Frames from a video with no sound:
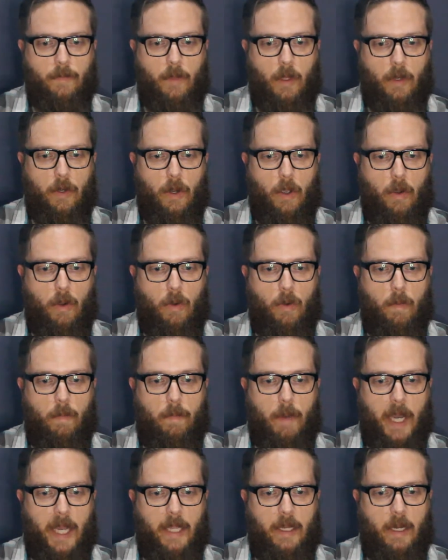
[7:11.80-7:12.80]
No
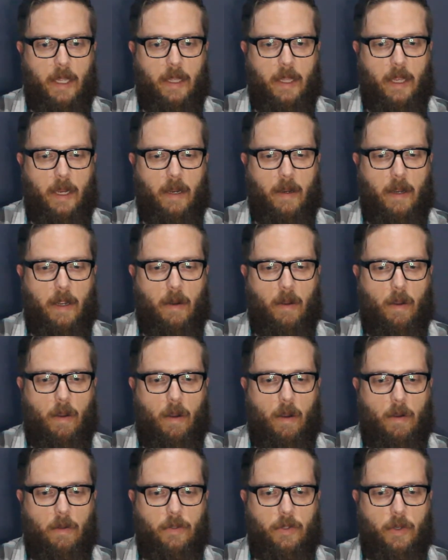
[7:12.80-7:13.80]
bite there at
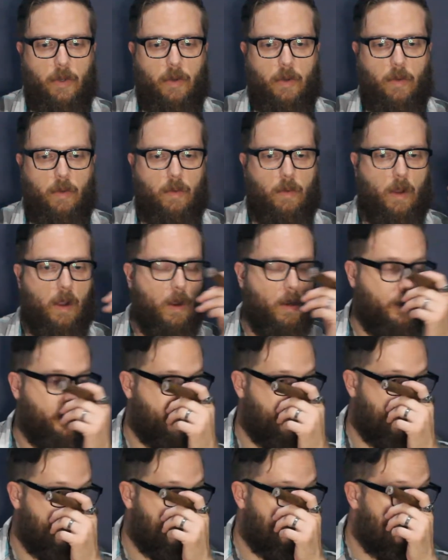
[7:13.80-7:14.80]
all. No
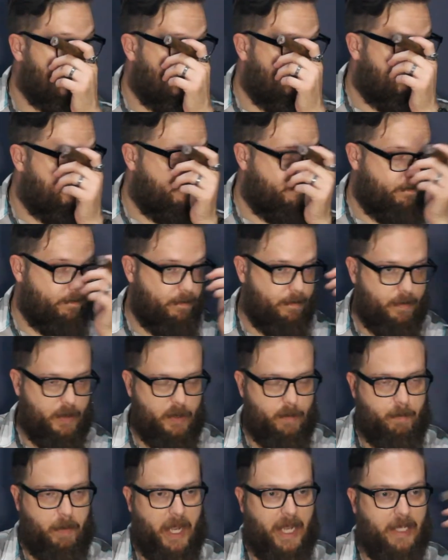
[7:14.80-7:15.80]
harshness. No
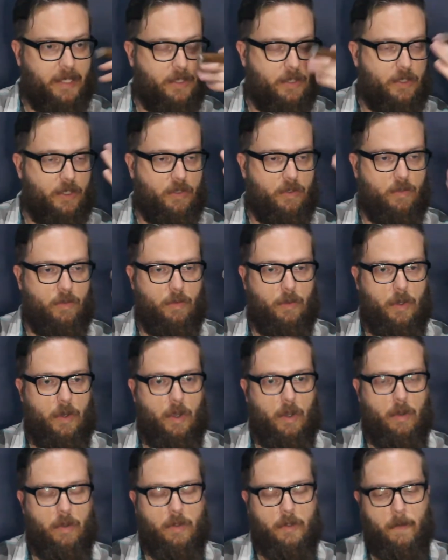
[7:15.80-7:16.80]
spice just through the
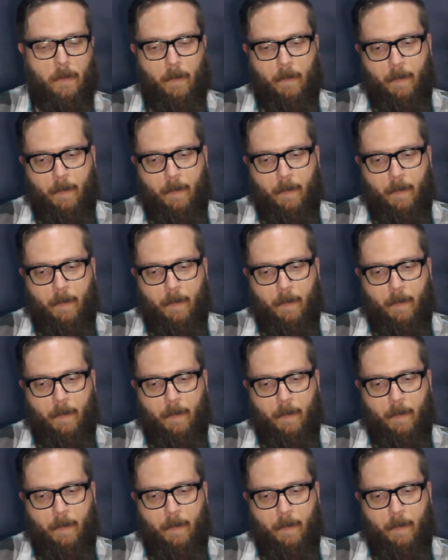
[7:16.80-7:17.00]
nose.